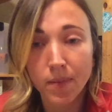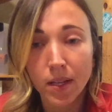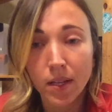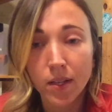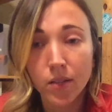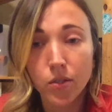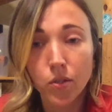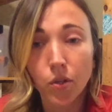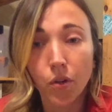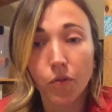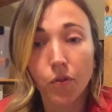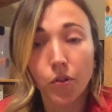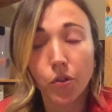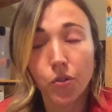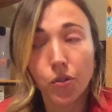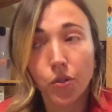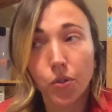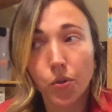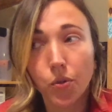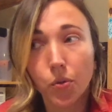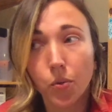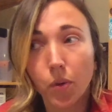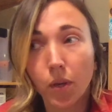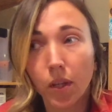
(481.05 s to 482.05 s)
So if you
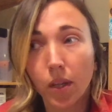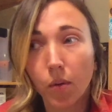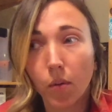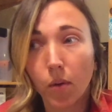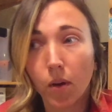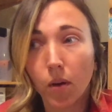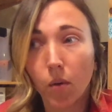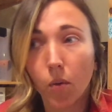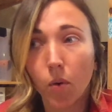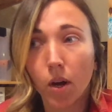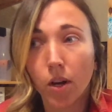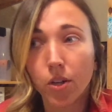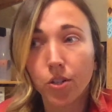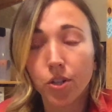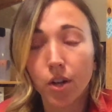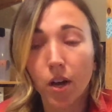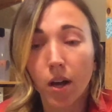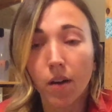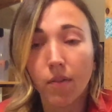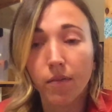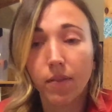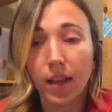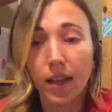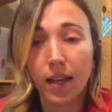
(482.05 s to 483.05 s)
do really want to wash
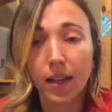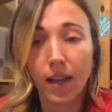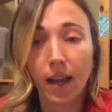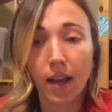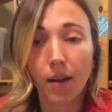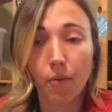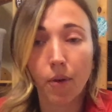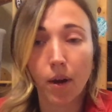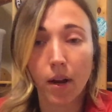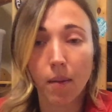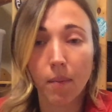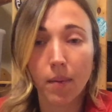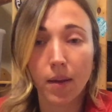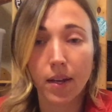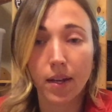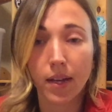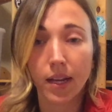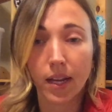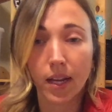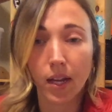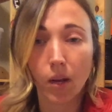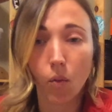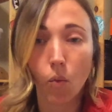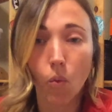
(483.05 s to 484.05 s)
off, like, I recommend
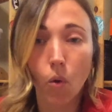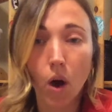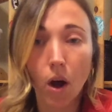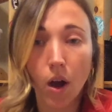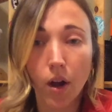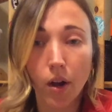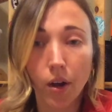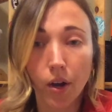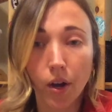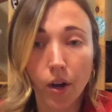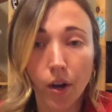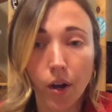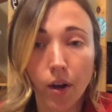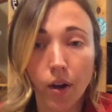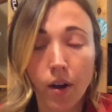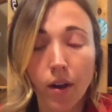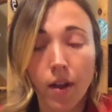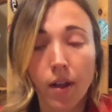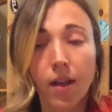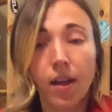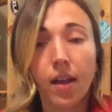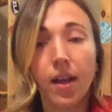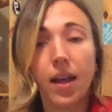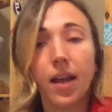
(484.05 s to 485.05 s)
getting water
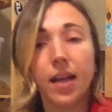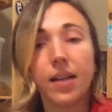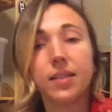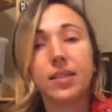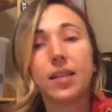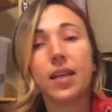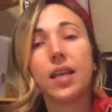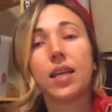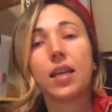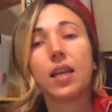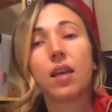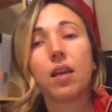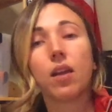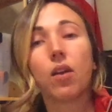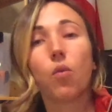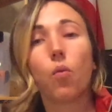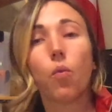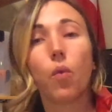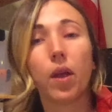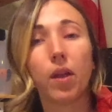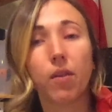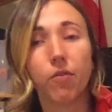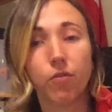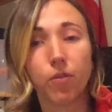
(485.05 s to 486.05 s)
and taking it
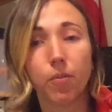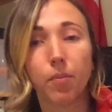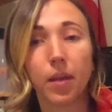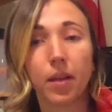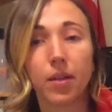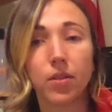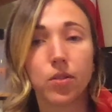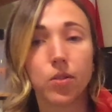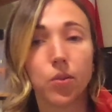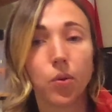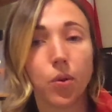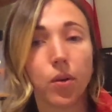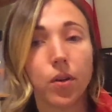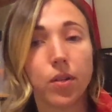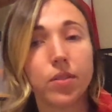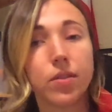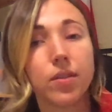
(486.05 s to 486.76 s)
away from that source.